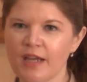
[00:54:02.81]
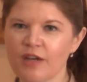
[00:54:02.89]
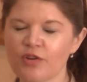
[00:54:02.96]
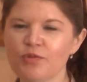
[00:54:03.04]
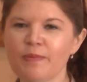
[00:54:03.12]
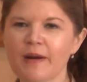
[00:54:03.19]

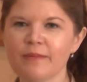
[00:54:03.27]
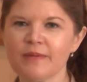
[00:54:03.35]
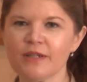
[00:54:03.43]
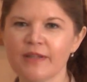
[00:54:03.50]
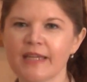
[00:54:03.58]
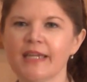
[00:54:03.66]
Now you
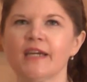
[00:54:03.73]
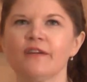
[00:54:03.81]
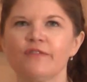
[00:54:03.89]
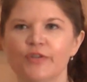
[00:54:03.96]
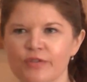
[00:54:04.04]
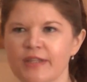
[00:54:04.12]
probably are like,
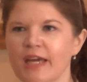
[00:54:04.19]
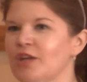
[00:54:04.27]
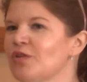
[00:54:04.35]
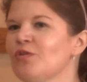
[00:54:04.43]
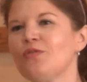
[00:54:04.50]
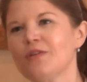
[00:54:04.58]
yeah, I've heard
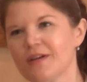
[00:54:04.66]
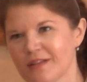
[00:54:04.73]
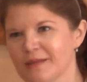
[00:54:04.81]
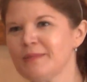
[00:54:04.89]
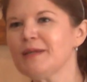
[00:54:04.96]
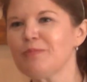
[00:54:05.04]
that. No,
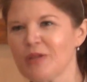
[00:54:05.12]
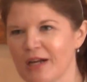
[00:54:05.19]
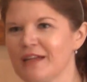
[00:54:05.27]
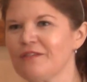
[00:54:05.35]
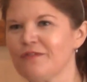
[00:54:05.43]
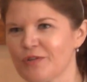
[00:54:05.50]
let me
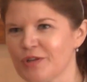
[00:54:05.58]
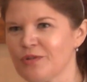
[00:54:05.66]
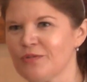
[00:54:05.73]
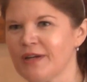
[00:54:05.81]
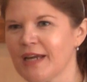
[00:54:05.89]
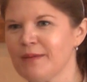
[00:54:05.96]
apply it for
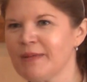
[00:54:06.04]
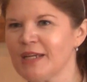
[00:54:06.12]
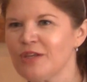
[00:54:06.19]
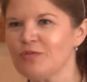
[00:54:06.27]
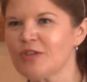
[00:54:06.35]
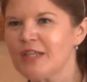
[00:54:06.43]
you and
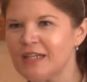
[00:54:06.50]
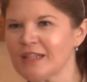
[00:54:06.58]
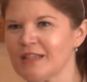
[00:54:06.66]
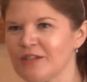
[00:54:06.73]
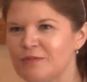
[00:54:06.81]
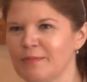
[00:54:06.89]
make you think
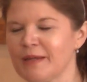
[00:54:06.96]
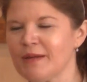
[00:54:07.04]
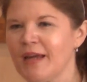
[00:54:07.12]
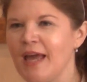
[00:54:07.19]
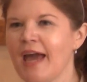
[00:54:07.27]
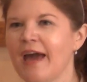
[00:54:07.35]
a little bit.
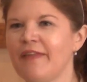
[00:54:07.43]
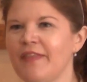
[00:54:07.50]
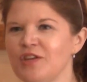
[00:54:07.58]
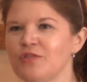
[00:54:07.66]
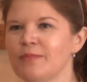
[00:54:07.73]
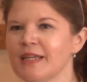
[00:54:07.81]
And
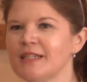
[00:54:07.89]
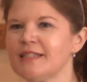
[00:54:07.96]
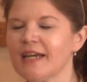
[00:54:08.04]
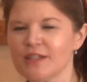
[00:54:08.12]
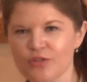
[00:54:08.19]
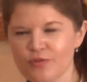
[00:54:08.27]
then you might
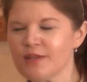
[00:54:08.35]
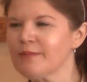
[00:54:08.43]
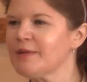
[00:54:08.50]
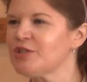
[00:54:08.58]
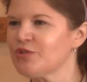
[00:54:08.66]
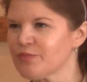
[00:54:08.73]
tattoo
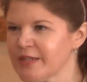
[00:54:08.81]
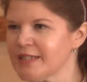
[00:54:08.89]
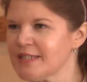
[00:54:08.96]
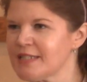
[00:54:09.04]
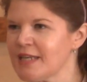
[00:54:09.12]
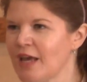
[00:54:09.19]
them on your
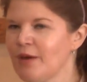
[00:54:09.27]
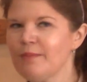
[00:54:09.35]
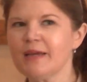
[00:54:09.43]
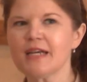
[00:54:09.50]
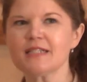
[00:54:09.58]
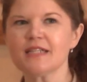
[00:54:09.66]
wrist
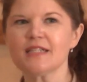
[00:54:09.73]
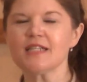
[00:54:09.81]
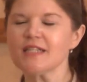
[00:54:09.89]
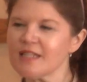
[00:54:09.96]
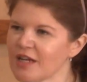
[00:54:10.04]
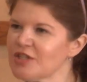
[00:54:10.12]
because
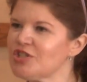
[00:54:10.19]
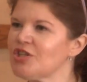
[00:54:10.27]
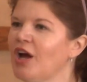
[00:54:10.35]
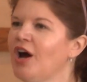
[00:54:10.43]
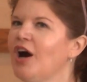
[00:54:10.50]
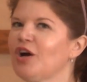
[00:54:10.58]
it's such
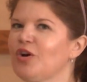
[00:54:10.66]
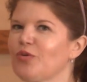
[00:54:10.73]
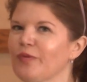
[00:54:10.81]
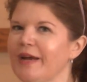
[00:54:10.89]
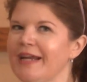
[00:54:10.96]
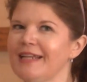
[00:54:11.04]

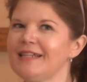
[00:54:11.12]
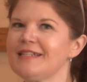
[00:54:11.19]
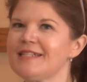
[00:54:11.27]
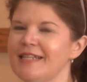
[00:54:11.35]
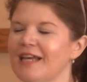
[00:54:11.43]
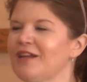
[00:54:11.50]
a great
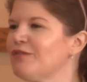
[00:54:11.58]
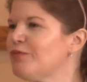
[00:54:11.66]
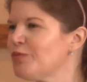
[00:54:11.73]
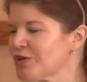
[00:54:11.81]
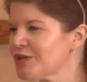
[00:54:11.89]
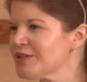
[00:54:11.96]
set
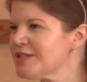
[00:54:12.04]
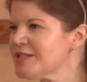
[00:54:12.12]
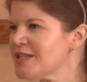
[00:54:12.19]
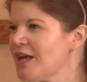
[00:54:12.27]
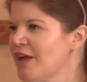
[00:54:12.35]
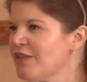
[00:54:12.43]
of words.
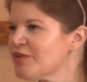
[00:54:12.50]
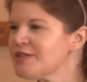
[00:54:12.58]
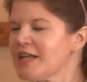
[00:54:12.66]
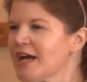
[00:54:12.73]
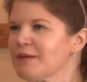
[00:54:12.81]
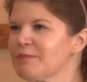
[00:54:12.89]
There's
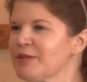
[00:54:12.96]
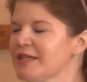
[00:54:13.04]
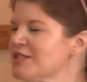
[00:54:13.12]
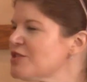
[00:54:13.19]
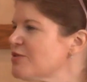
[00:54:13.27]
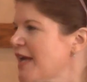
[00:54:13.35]
not a
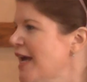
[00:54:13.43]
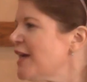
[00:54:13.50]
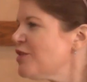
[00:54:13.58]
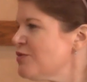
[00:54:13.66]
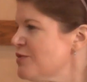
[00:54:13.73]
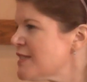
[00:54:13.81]
place you
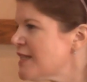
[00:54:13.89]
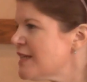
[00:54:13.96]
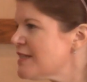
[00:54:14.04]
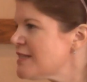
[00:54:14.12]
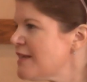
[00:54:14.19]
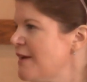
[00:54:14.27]
can't use
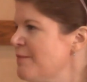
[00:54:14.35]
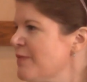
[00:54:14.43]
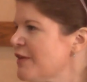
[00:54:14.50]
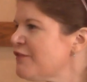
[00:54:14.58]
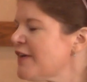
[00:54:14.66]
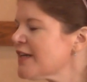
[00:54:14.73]
this.
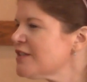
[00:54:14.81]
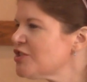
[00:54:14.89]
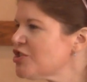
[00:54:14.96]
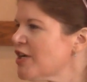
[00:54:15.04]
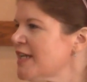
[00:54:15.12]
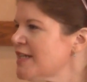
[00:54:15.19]
In fact,
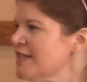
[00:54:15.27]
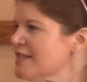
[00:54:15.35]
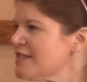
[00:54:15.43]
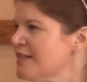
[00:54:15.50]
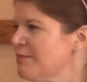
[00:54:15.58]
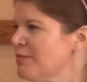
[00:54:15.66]
the
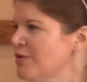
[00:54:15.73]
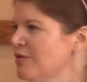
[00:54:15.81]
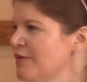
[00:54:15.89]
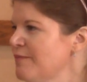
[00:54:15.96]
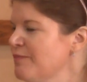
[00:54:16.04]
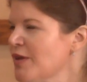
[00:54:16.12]
Chinese
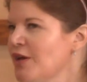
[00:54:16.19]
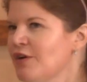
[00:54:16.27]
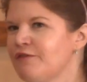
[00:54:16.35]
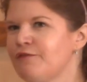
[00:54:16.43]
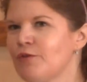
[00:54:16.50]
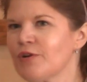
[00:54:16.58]
symbol
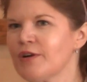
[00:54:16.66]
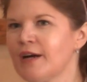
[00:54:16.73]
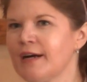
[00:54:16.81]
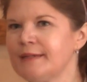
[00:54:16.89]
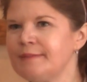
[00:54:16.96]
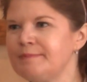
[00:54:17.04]
for,
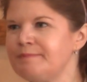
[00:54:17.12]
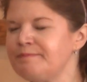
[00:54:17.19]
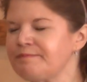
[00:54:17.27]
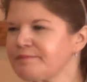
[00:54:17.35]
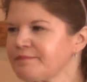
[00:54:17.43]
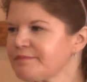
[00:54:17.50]

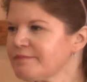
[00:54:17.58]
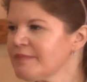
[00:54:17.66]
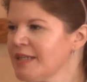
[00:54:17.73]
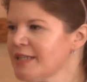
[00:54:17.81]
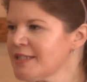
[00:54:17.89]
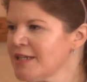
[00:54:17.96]
um,
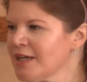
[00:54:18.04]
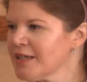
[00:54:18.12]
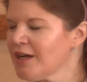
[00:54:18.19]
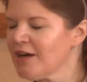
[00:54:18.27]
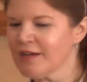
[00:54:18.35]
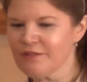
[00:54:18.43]
it's
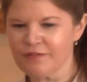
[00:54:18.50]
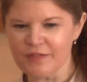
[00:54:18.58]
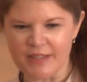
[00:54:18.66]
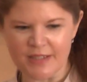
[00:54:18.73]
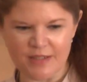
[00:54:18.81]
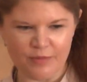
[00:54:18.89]
not
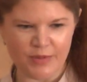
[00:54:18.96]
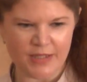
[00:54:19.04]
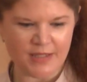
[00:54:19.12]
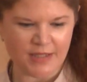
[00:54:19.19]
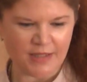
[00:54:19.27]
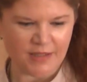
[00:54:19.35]
conflict, what
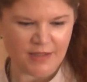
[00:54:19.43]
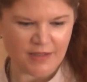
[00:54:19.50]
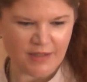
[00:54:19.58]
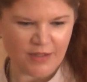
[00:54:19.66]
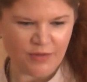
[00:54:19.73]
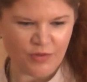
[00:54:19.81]
is
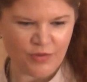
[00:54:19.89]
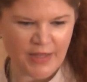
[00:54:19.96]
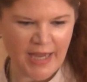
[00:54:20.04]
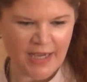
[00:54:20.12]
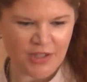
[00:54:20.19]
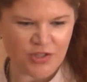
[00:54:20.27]
it? I don't know
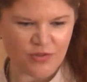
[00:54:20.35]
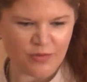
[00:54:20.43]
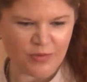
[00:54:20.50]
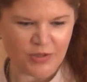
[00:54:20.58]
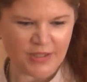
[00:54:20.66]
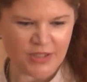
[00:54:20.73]
the
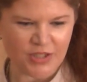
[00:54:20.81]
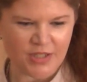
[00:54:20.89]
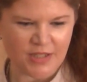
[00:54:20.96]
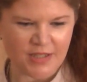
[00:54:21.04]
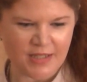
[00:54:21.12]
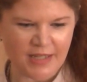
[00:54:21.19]
actual word, it
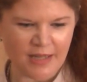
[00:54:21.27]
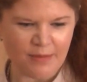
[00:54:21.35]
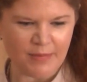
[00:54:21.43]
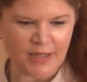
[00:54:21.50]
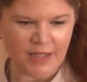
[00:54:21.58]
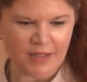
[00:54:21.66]
just
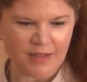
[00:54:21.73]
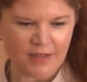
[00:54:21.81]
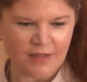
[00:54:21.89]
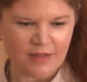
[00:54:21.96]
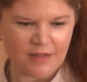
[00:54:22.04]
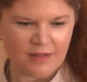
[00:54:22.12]
escaped me.
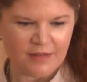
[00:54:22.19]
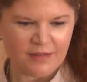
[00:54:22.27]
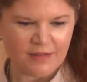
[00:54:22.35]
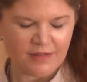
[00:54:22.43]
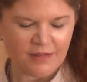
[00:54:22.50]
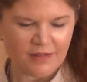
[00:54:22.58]

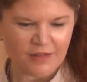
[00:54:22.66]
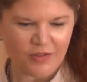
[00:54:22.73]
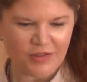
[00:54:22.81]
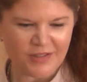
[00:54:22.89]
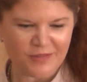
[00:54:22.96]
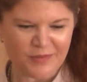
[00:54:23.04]

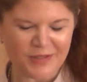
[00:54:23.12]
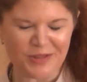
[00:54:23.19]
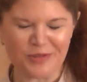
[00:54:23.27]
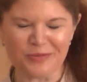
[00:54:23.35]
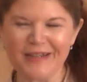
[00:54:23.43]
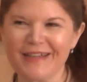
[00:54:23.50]
I'll think of it
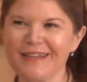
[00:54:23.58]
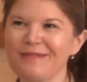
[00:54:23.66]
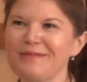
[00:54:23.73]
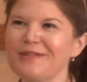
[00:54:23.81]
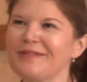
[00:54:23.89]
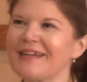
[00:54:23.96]
at 3
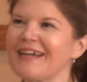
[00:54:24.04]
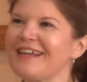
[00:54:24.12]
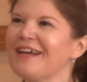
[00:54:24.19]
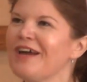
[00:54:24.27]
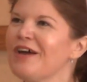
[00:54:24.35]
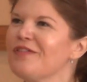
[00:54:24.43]
a.m. Oh my
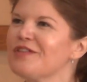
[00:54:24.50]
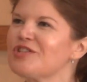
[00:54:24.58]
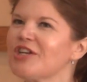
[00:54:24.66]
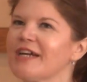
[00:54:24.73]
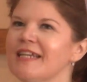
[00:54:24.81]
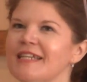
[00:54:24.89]
God. The
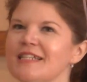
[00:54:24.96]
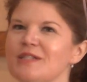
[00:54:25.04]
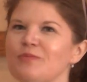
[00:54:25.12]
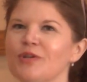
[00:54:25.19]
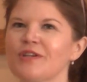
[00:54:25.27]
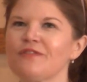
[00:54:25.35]
Chinese
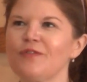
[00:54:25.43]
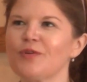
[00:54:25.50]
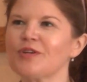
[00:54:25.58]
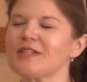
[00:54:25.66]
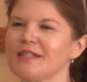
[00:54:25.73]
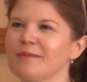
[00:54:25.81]
word
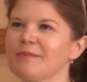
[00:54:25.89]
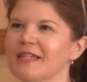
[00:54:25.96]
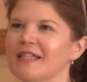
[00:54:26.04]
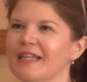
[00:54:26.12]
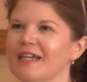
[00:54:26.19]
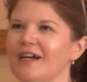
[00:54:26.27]
for
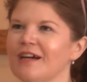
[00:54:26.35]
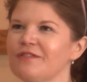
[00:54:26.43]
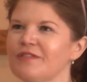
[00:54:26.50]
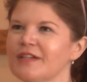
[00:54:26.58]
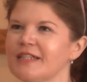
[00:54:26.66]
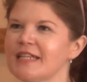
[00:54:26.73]
something like
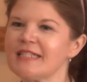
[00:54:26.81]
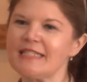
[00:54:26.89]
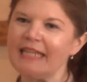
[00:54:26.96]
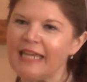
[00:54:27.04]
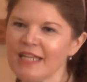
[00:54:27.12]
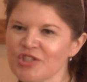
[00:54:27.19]
conflict is
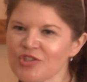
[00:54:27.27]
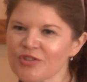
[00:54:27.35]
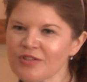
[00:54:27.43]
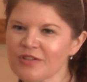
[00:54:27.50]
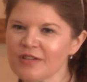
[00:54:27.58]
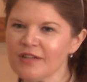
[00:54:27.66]

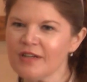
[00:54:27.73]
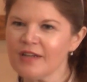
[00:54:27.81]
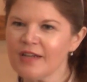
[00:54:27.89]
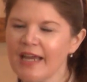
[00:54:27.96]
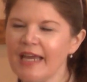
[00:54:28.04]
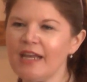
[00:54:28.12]
danger
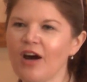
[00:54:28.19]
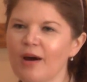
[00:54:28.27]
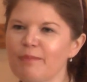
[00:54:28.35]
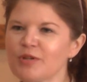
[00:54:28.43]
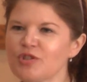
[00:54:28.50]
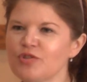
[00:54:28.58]
and
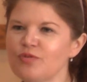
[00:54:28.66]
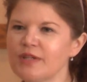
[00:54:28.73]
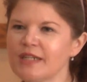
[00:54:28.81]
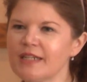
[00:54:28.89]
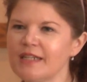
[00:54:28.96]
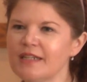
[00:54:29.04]

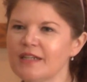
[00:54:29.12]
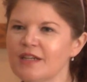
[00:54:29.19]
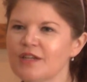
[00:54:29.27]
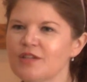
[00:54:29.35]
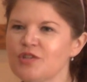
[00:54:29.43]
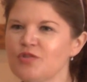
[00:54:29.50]
opportunity
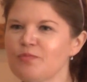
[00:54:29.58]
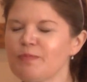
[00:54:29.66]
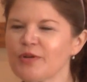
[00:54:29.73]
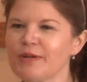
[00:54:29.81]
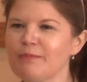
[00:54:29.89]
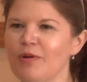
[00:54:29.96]

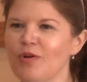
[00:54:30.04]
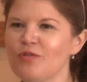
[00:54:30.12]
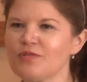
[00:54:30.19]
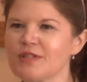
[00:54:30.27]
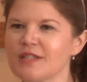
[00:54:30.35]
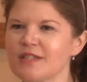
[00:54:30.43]

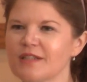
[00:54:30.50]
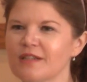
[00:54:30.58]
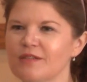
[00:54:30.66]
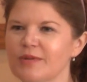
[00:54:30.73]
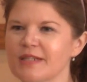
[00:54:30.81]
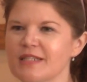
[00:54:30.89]
superimposed.
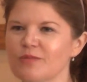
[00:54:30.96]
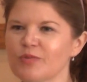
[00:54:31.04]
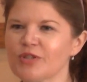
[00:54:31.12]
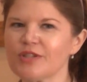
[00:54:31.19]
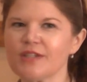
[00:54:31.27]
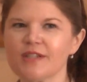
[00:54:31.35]
What is the
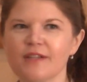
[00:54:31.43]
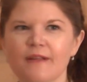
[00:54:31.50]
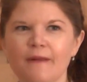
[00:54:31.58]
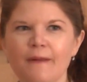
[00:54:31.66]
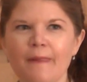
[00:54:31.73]
word?